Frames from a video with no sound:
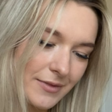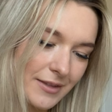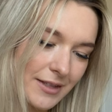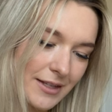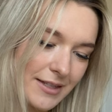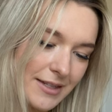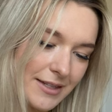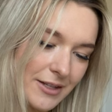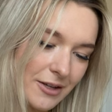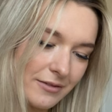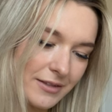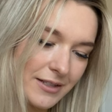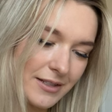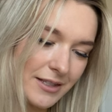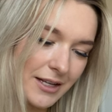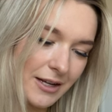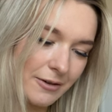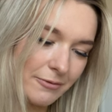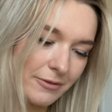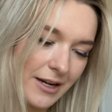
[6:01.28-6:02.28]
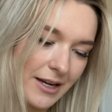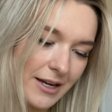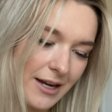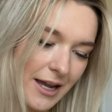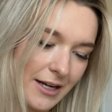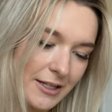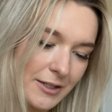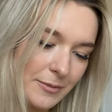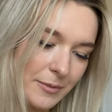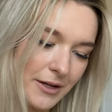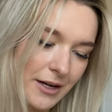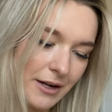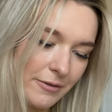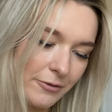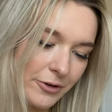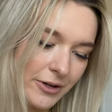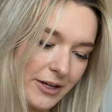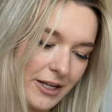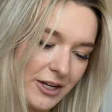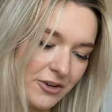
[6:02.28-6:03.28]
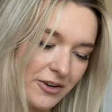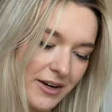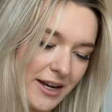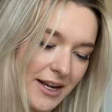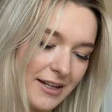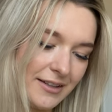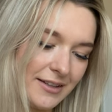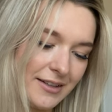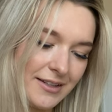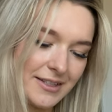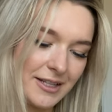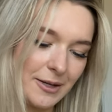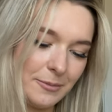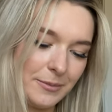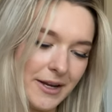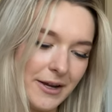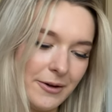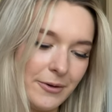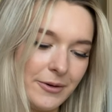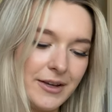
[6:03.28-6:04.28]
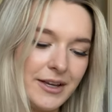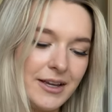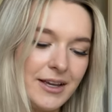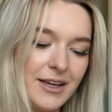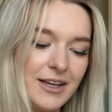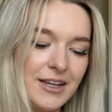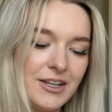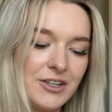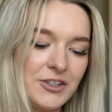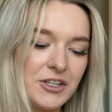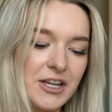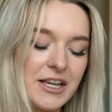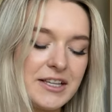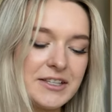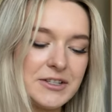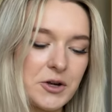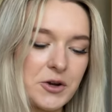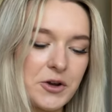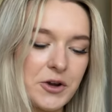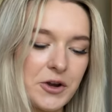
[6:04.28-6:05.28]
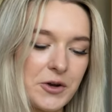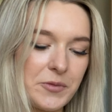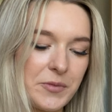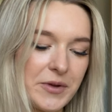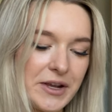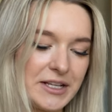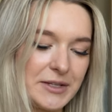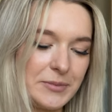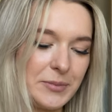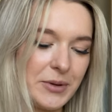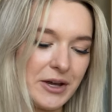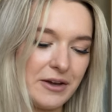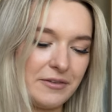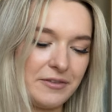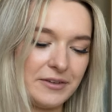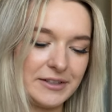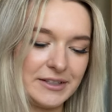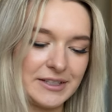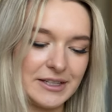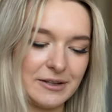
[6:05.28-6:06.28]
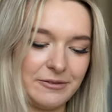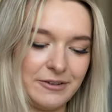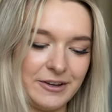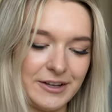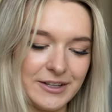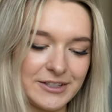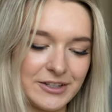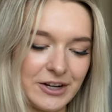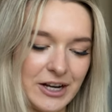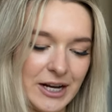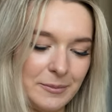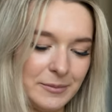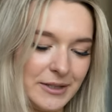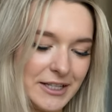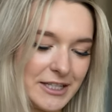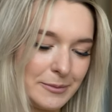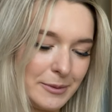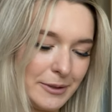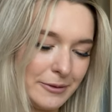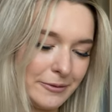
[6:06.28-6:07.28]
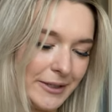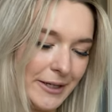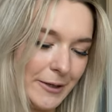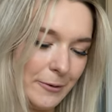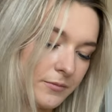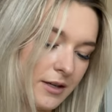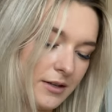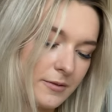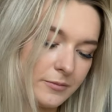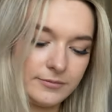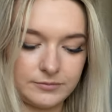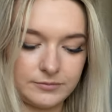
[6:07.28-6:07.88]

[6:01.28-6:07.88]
This is obviously a reenactment. I've already created this thumbnail. She's not gonna be as perfect as the first time, let's be real.